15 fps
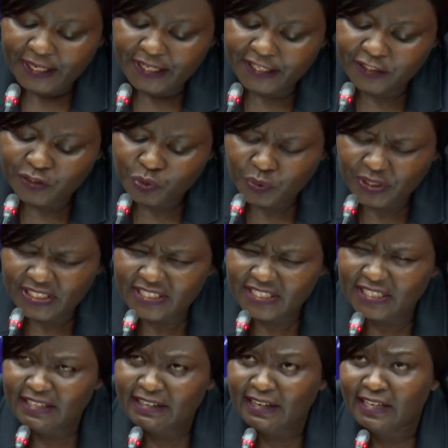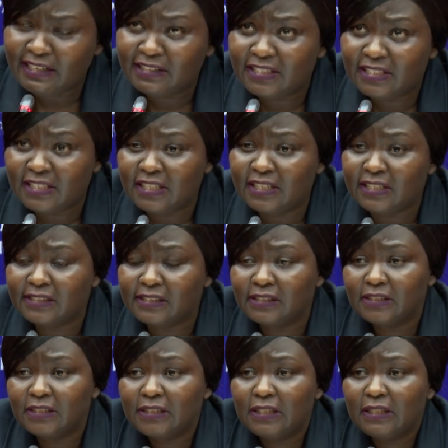In 2019,
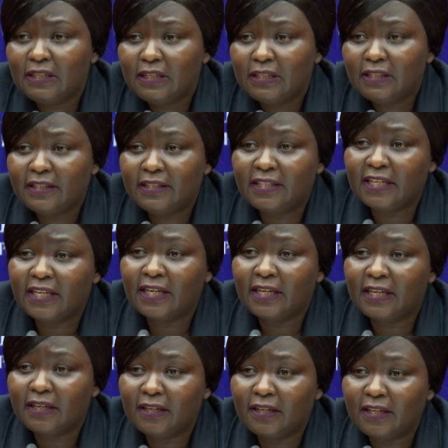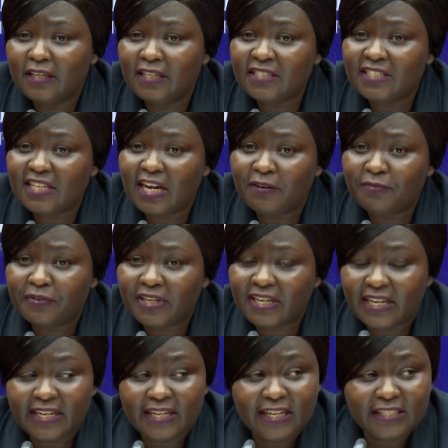the East
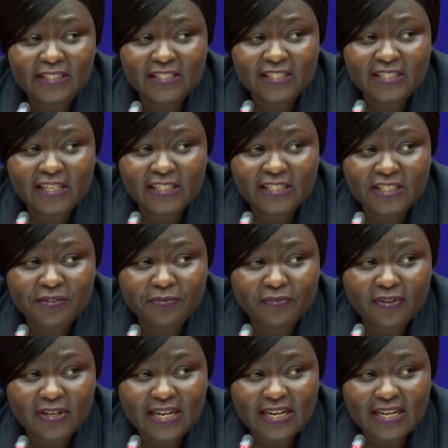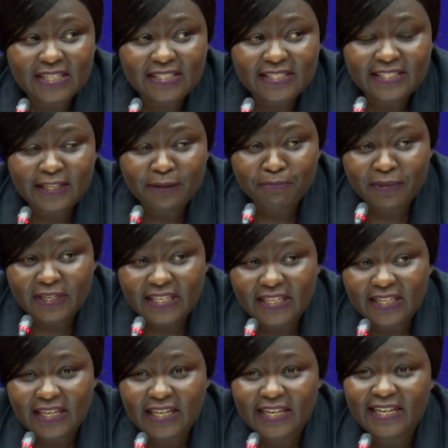African Legislative
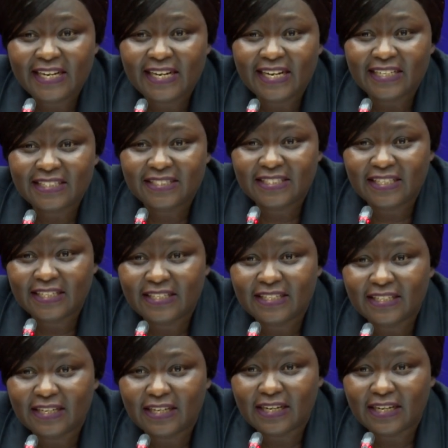Assembly enacted